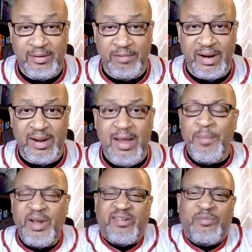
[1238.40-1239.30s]
right?
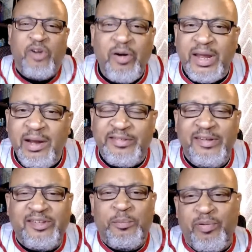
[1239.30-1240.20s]
Because I'm talking
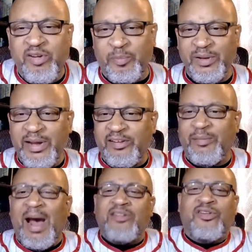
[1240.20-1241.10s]
assistant principal leadership.
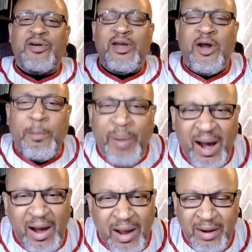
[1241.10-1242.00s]
I took it
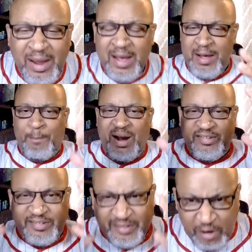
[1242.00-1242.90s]
upon
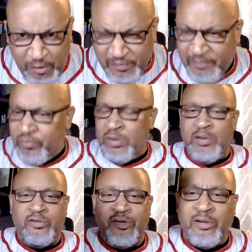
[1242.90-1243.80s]
myself
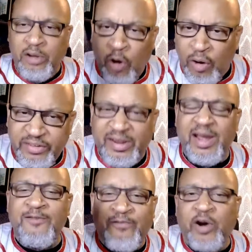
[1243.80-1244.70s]
to launch
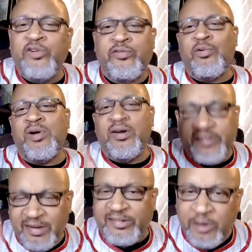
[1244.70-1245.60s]
a virtual
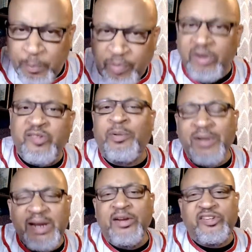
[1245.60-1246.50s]
assistant principal
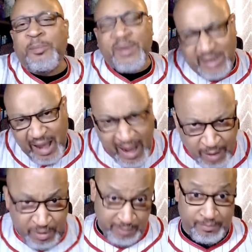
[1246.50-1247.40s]
leadership
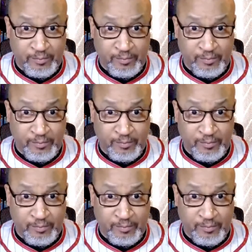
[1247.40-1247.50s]
academy